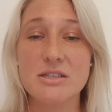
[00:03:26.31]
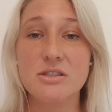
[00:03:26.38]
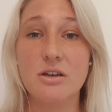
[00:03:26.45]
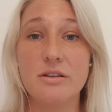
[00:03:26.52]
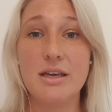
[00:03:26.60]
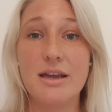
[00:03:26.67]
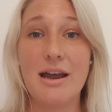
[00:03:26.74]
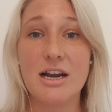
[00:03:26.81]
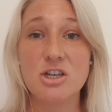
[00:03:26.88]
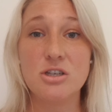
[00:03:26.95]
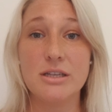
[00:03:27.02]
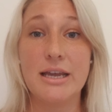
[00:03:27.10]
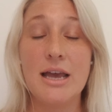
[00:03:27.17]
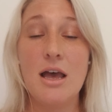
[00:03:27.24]
So they're
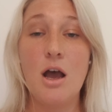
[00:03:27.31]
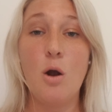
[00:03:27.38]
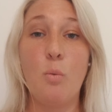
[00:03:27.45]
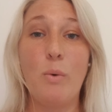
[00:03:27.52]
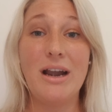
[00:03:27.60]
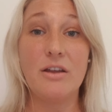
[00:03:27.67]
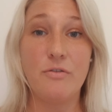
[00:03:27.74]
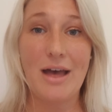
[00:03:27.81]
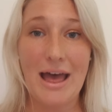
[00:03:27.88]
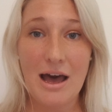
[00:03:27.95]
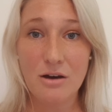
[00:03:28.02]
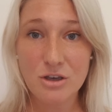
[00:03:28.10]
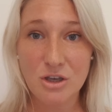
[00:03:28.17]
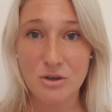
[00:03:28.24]
actually waiting for
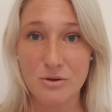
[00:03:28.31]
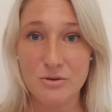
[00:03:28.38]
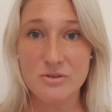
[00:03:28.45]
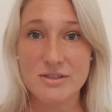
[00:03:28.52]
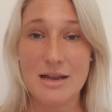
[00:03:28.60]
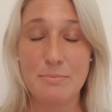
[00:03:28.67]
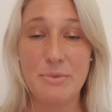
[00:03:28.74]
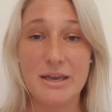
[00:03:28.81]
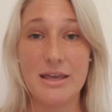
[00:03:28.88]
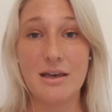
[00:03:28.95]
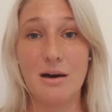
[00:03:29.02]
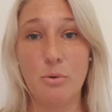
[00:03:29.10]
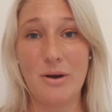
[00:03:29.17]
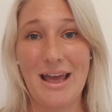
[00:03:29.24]
our cues and picking
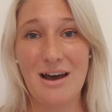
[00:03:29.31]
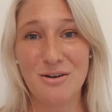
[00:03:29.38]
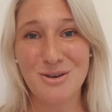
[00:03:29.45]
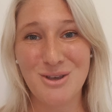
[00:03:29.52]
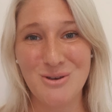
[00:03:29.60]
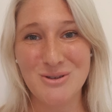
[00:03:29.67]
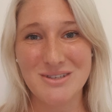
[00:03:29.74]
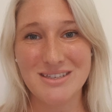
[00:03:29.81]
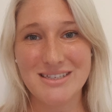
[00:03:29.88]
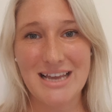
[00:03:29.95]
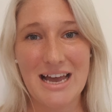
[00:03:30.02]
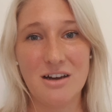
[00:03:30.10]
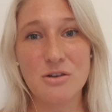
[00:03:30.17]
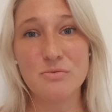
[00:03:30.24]
up on our cues as to
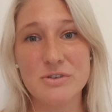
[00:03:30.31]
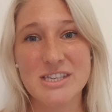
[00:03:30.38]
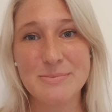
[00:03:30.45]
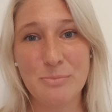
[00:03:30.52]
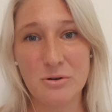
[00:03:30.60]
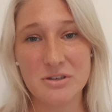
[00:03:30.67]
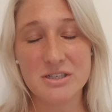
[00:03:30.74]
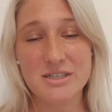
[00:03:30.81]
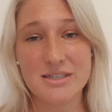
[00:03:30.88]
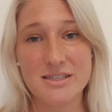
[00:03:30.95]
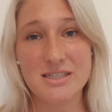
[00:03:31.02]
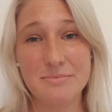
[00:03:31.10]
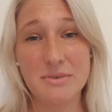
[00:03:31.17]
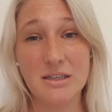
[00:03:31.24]
how to respond to
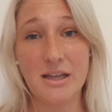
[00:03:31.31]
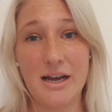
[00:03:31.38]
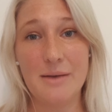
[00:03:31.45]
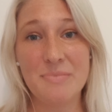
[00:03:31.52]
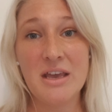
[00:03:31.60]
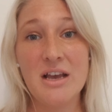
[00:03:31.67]
stimuli.